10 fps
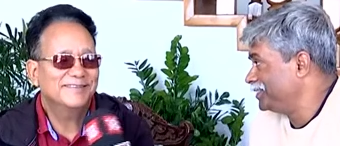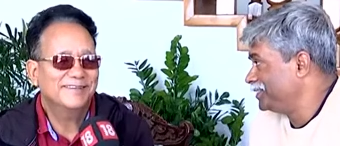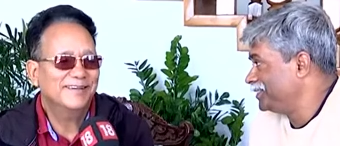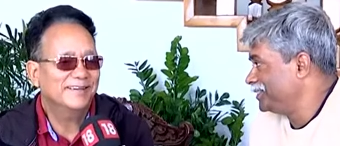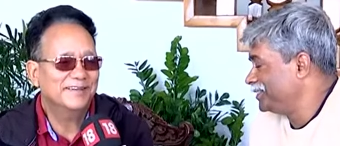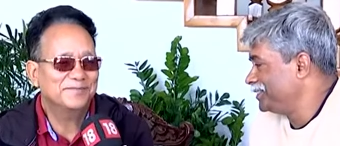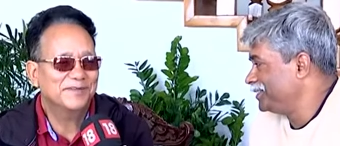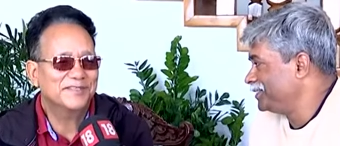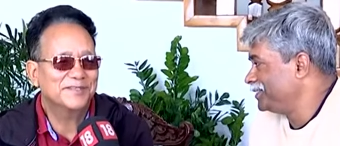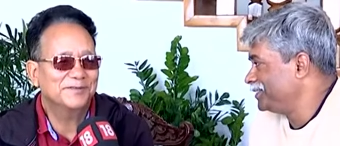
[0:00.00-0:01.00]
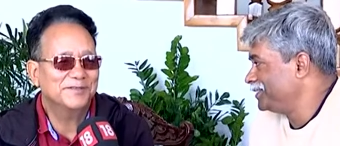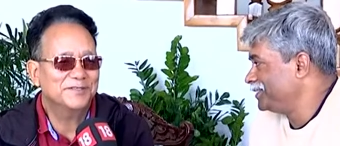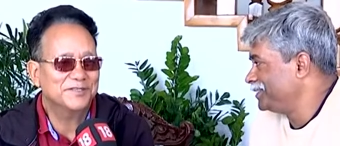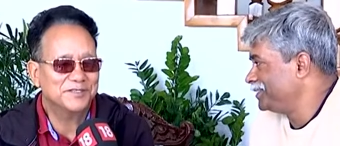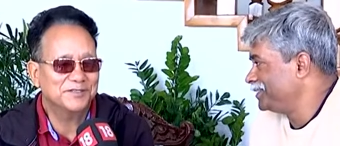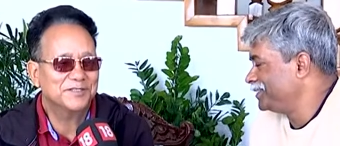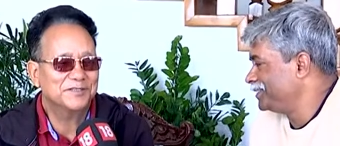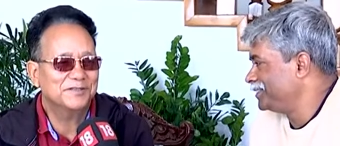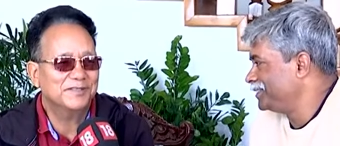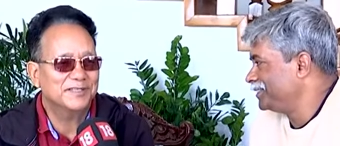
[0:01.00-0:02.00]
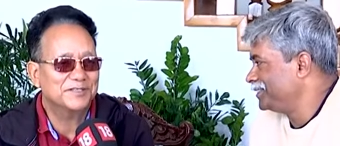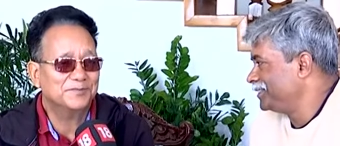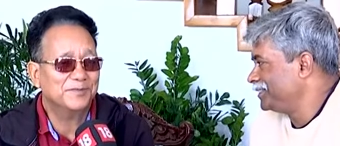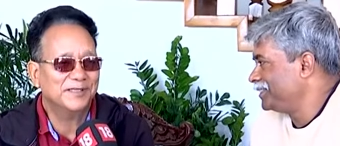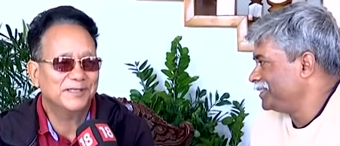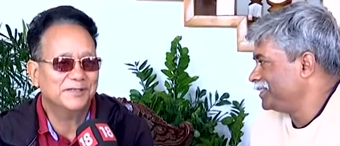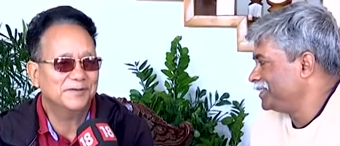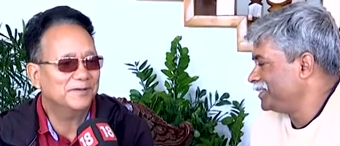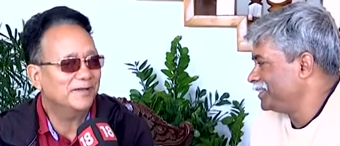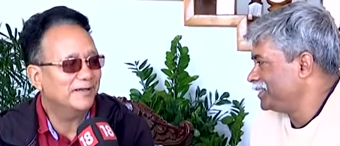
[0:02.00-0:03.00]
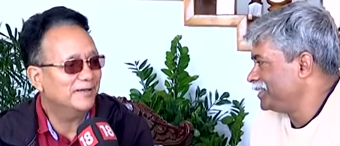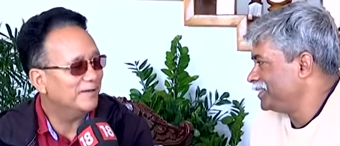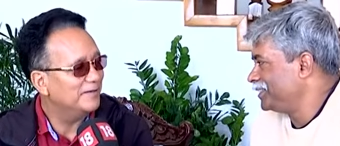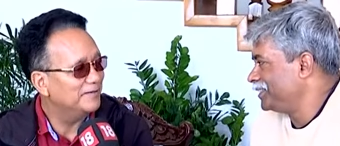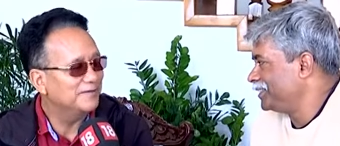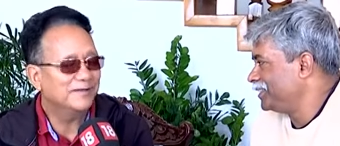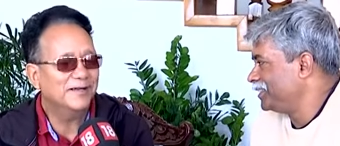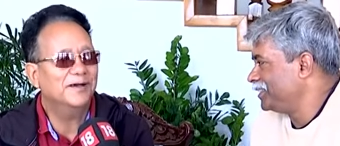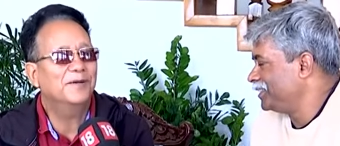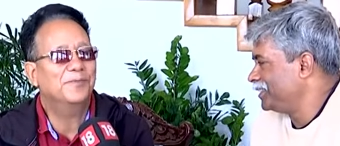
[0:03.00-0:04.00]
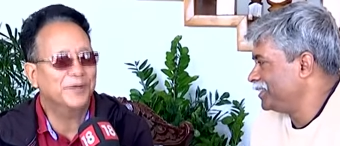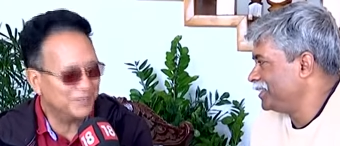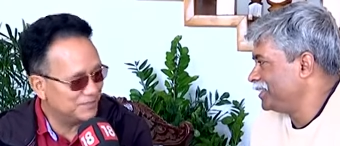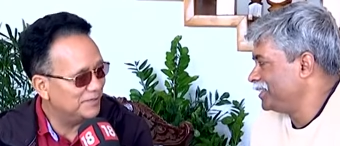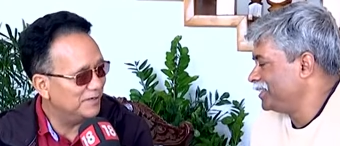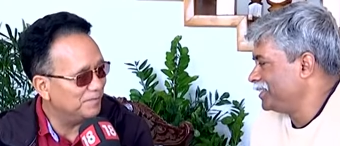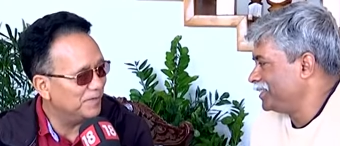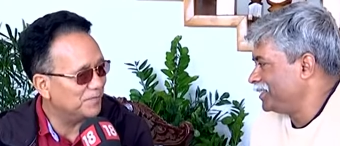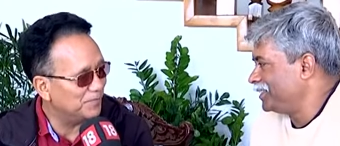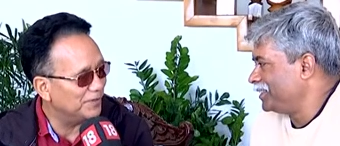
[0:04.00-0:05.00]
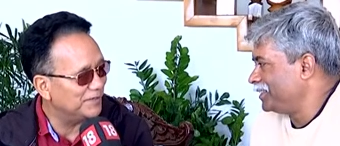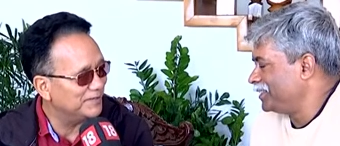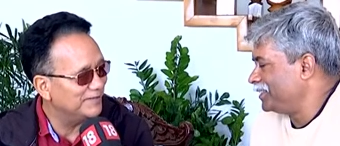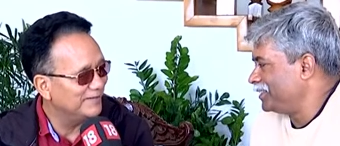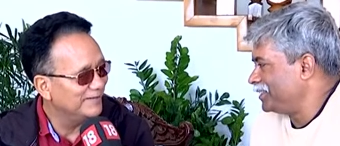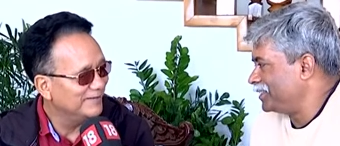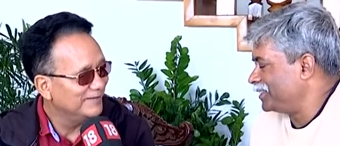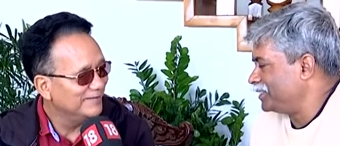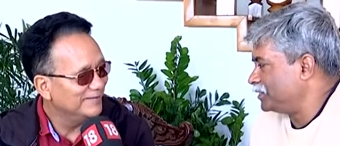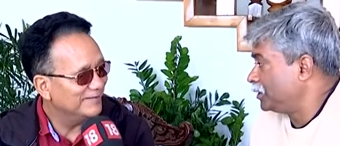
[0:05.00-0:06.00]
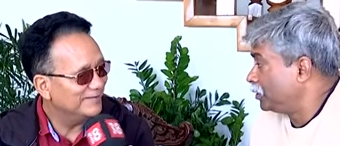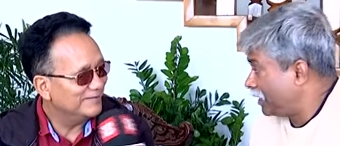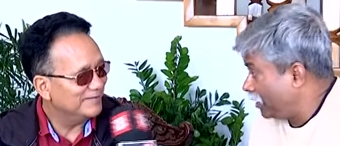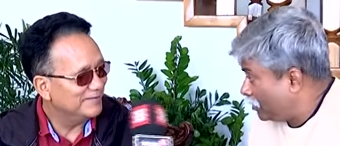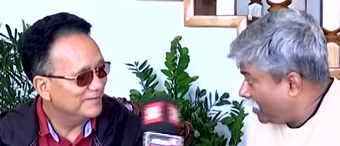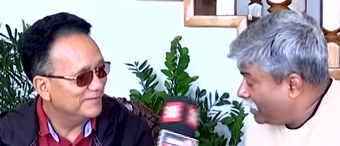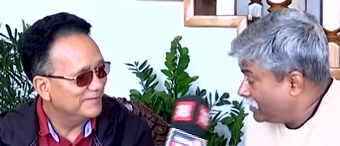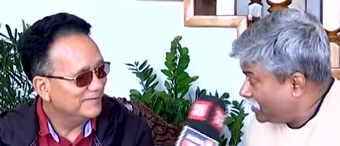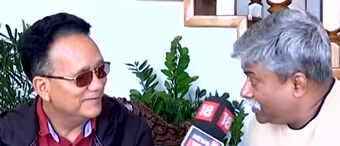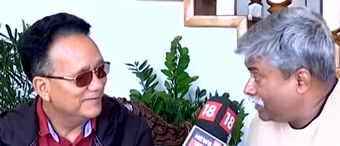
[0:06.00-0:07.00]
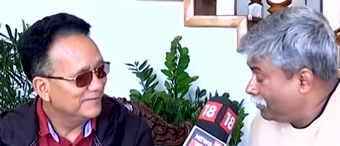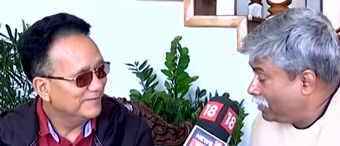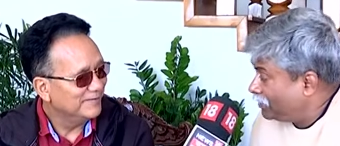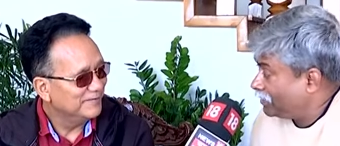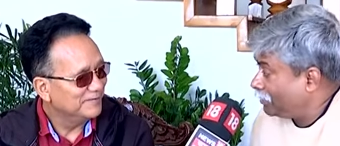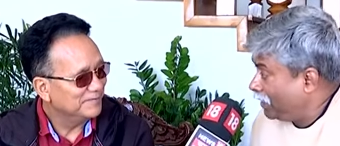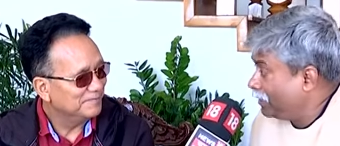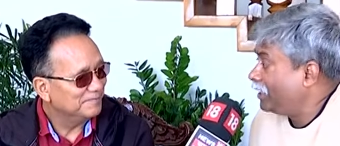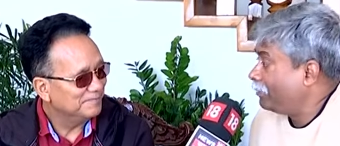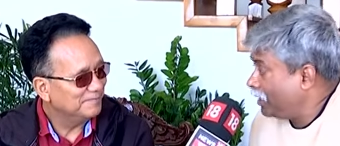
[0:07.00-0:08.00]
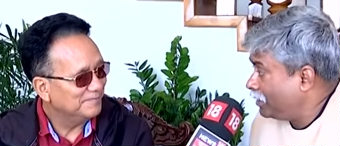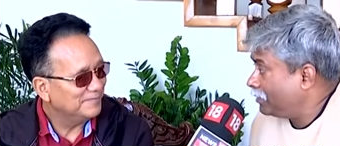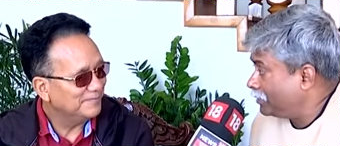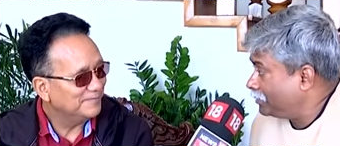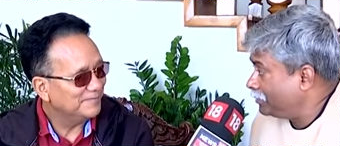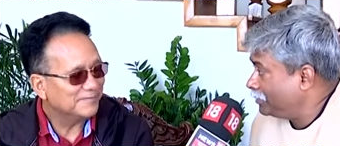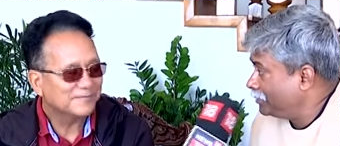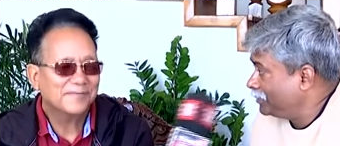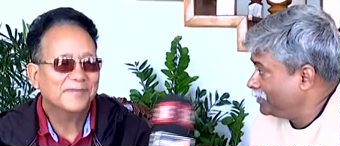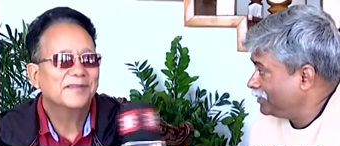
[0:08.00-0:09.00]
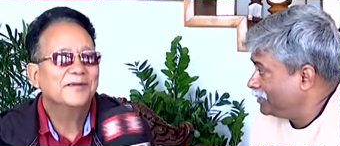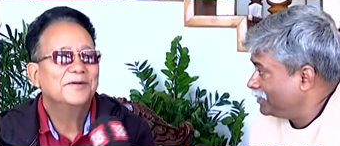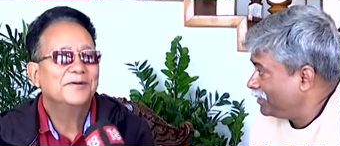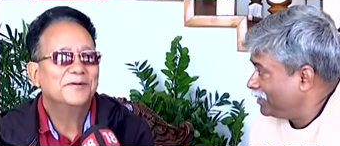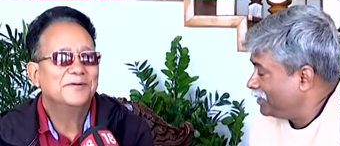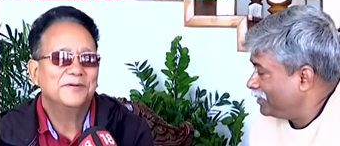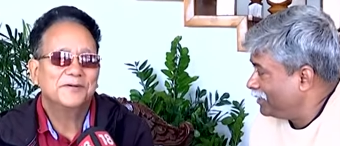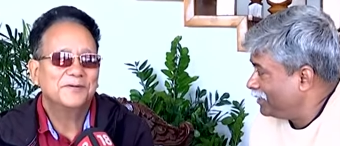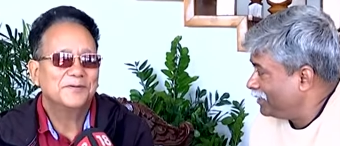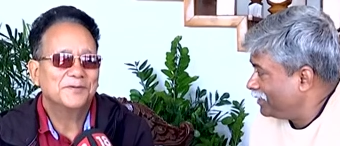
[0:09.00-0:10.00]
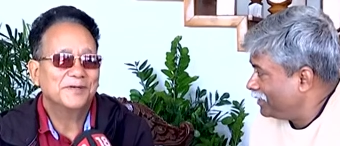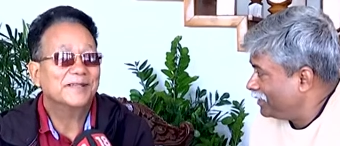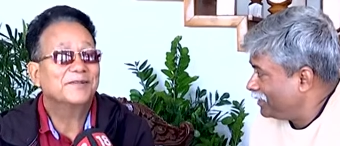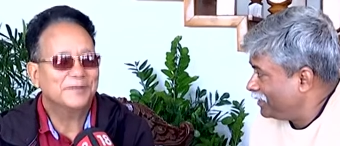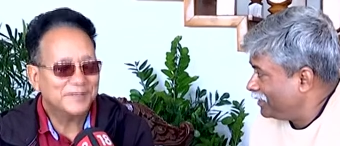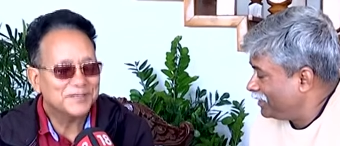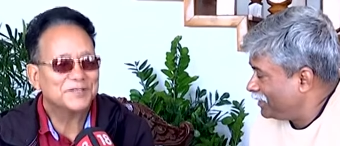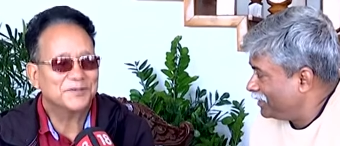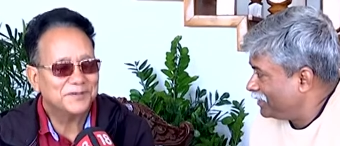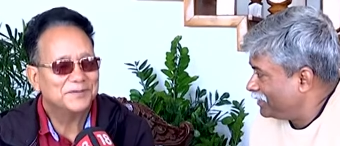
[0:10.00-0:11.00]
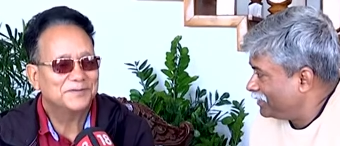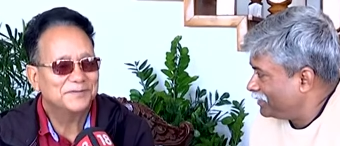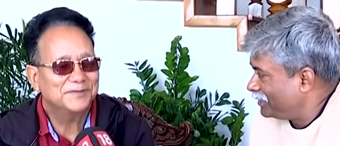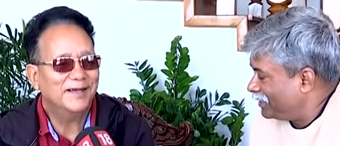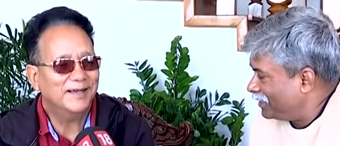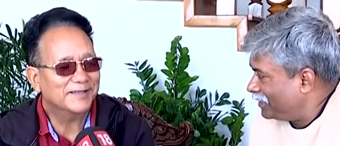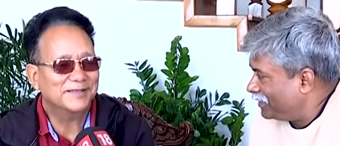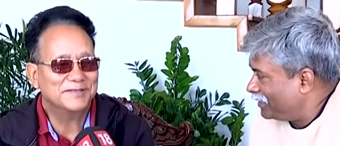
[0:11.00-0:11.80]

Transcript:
Speaker 1: one
Speaker 2: hundred percent win-win situation has to be, you know, uh, a point, a big point. Okay. So
Speaker 1: you, you can just emerge as a kingmaker also? Well, we think so. I think